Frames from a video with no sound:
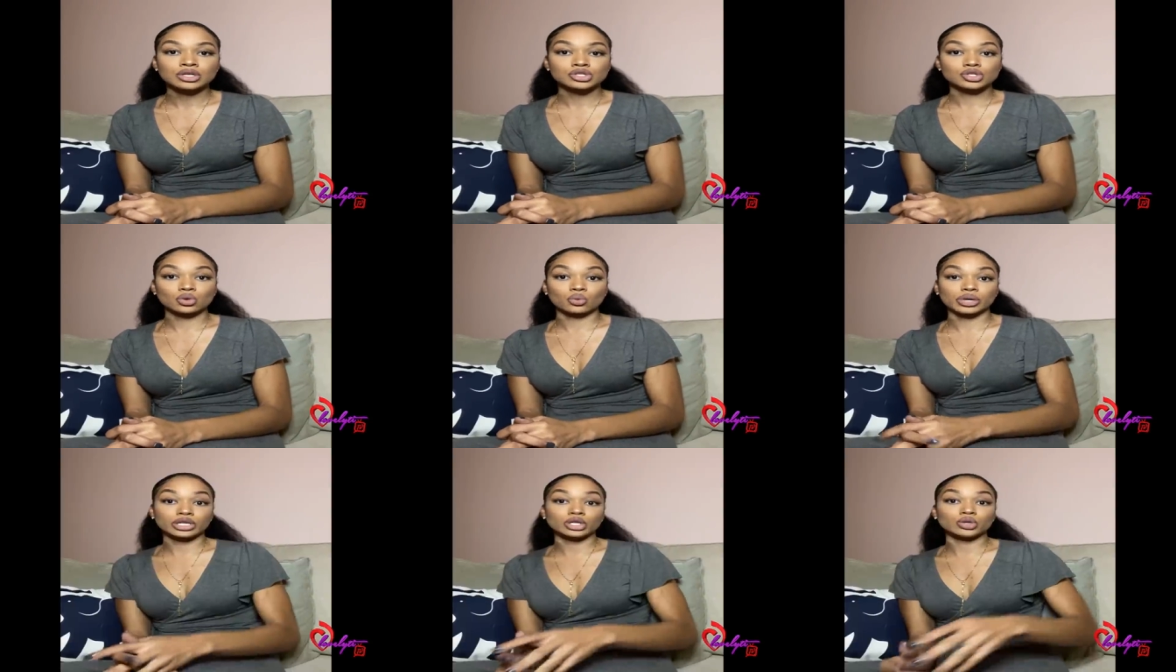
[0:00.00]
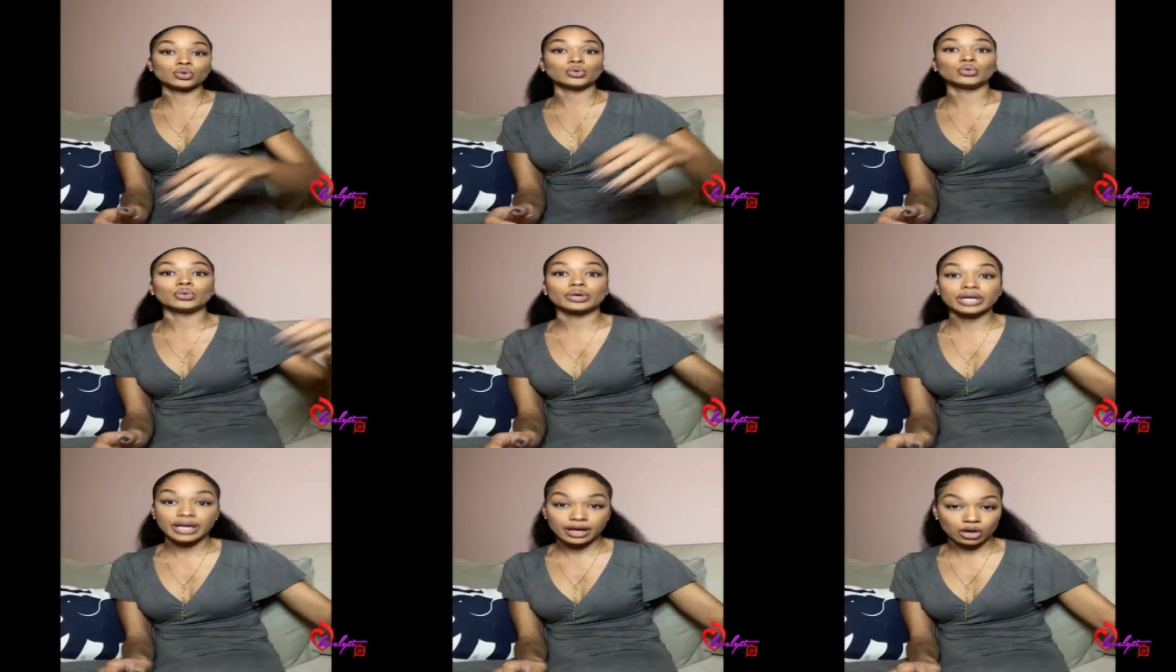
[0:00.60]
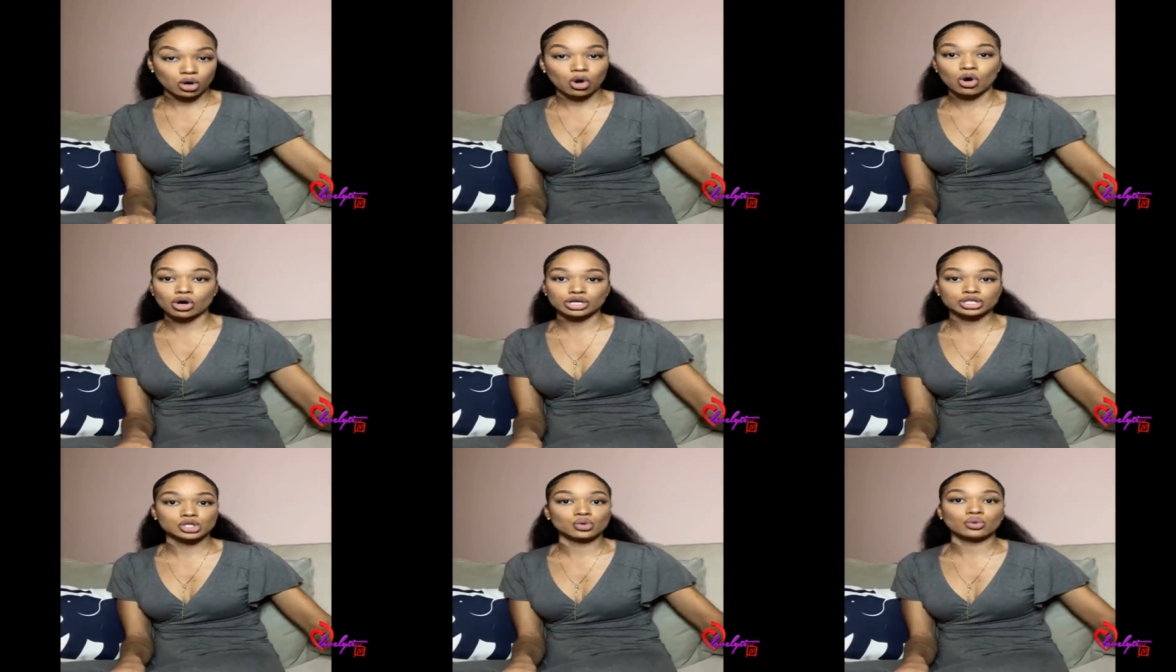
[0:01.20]
So when you get
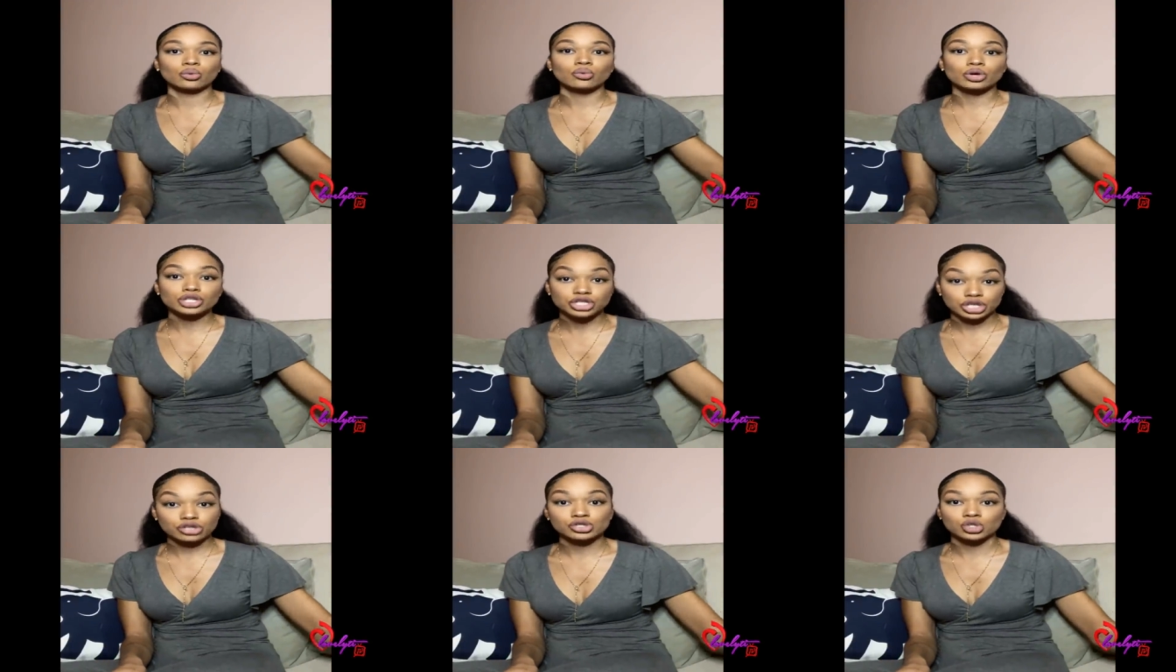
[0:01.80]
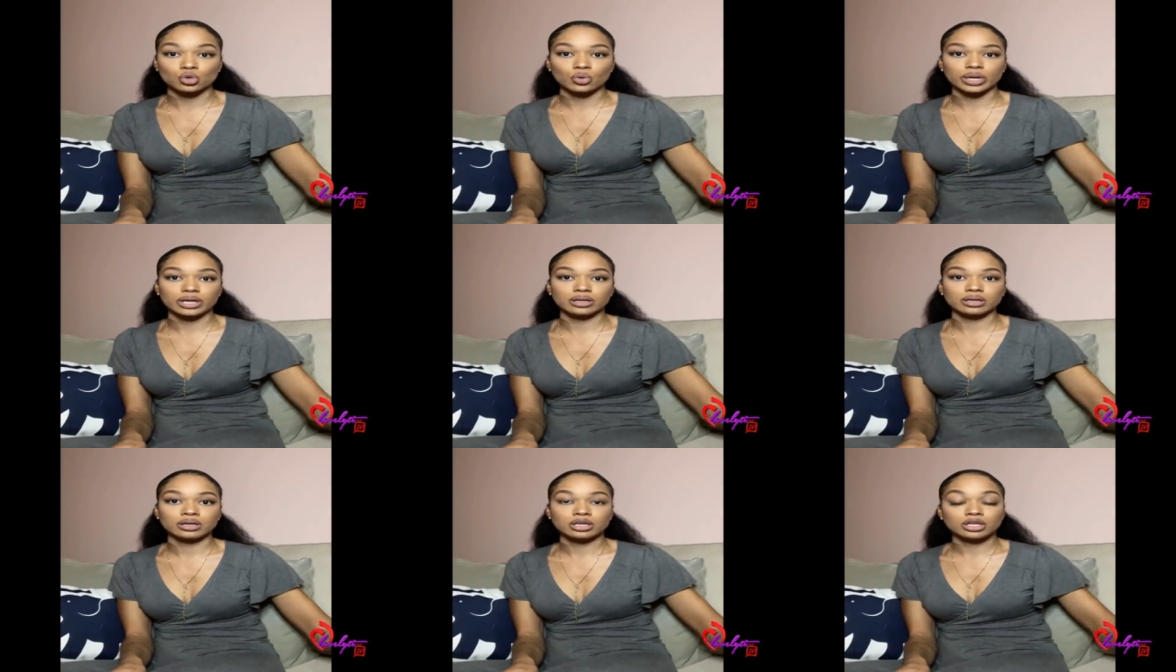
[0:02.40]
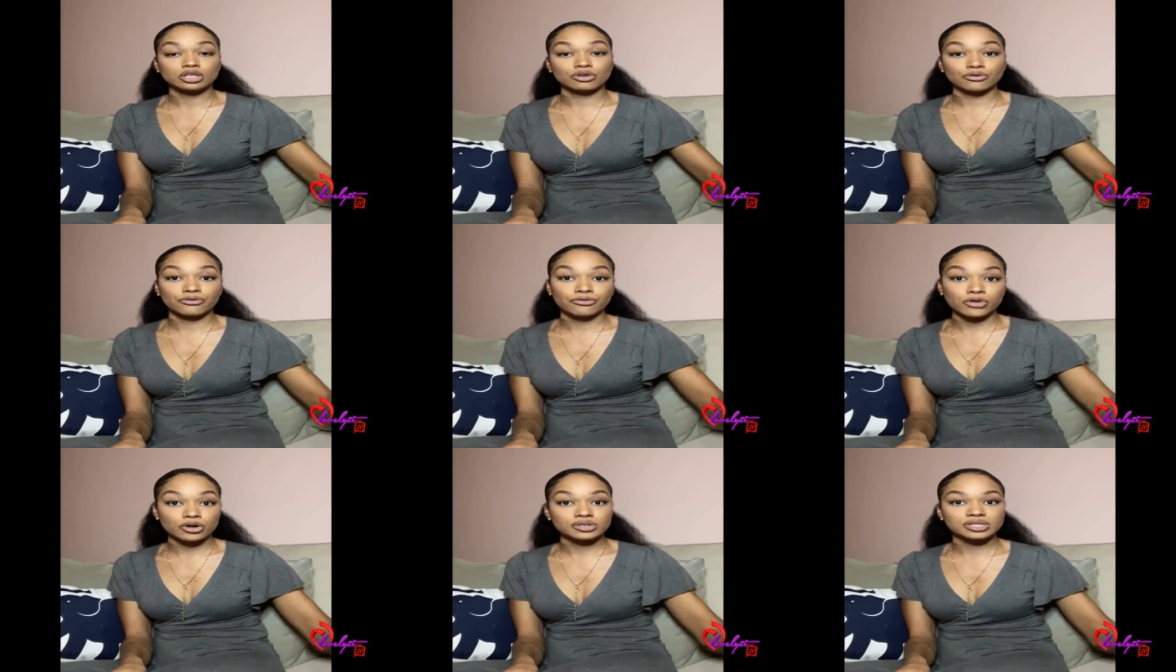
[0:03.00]
caught doing what you're doing, your
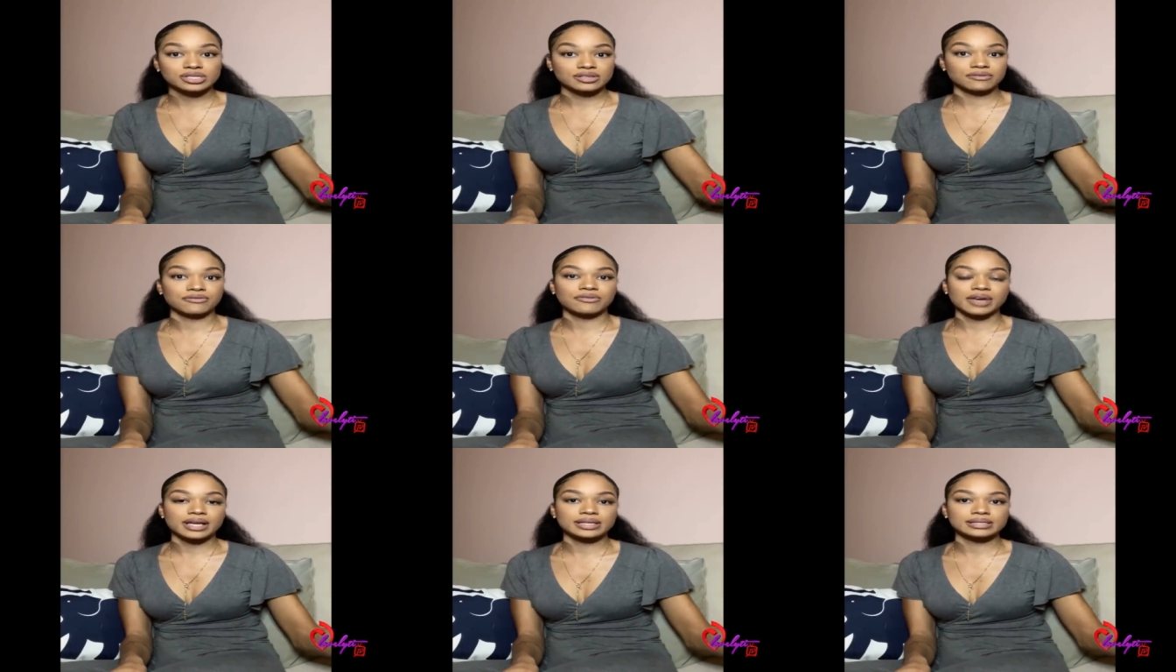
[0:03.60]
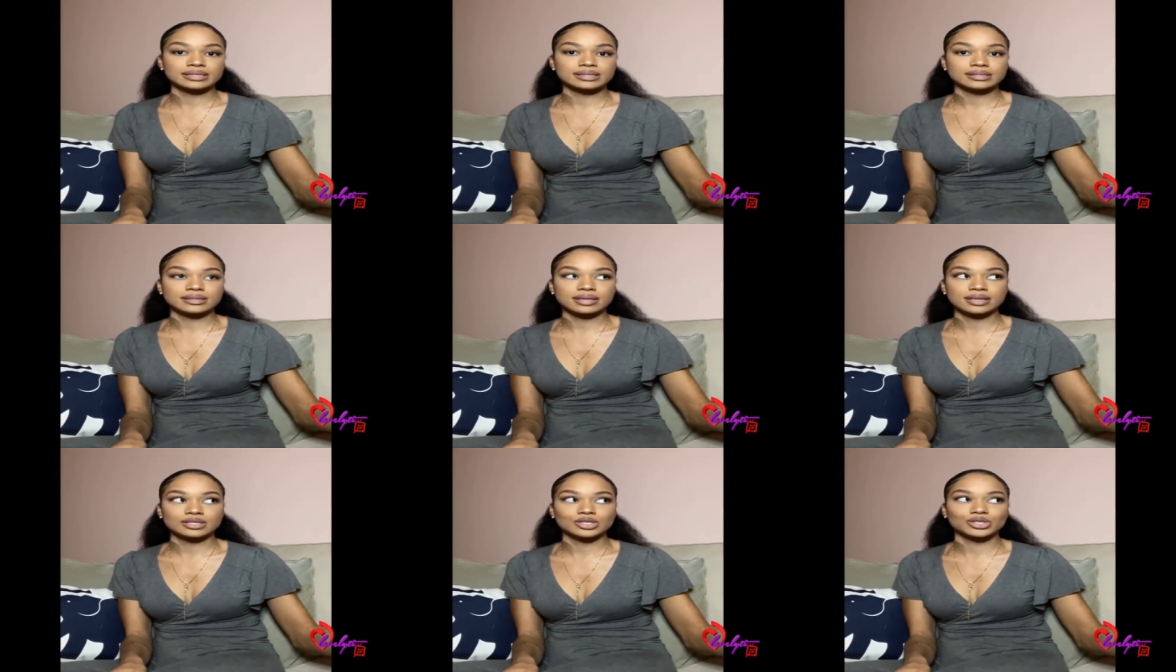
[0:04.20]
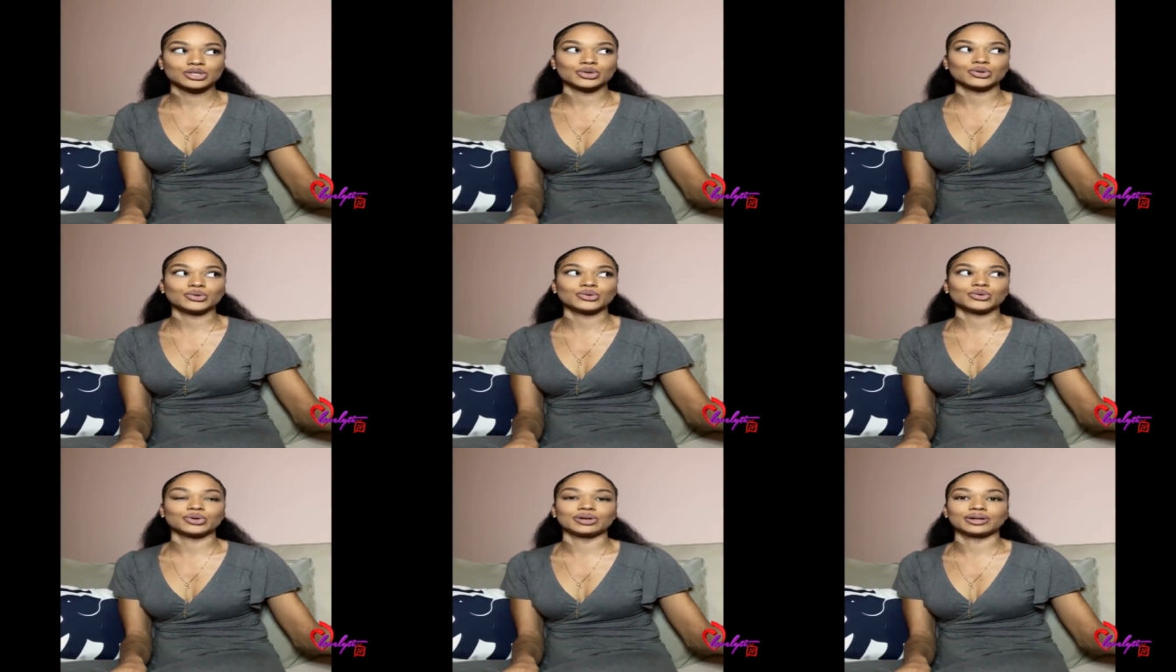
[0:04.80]
first defense is
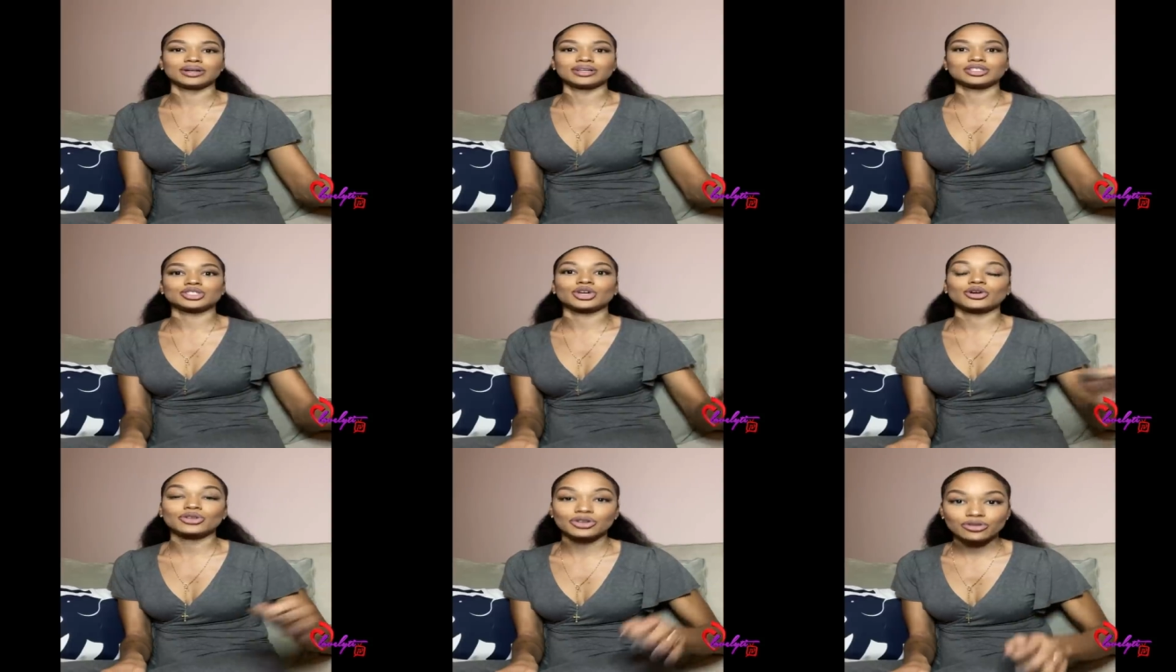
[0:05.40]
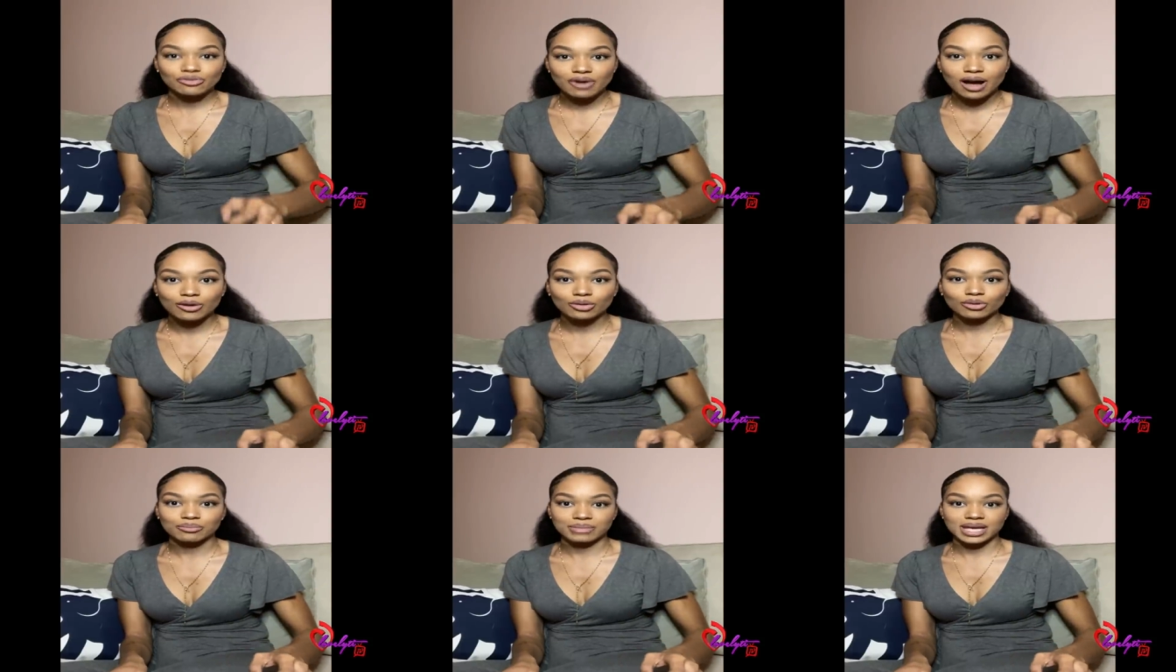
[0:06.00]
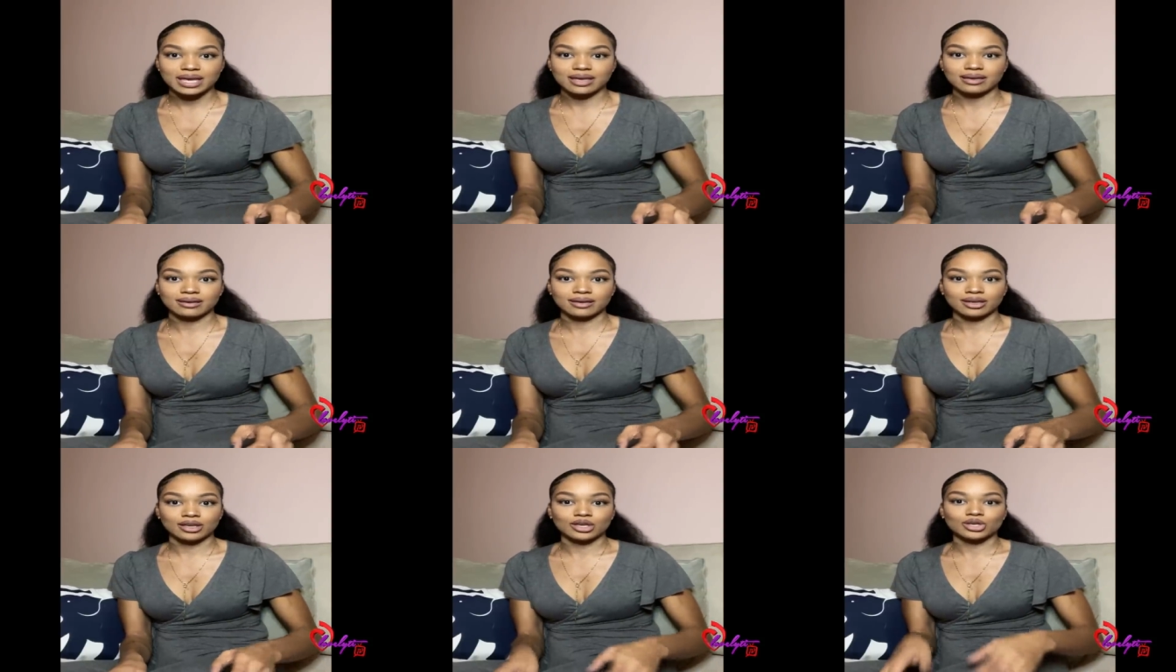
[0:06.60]
to turn it around on me.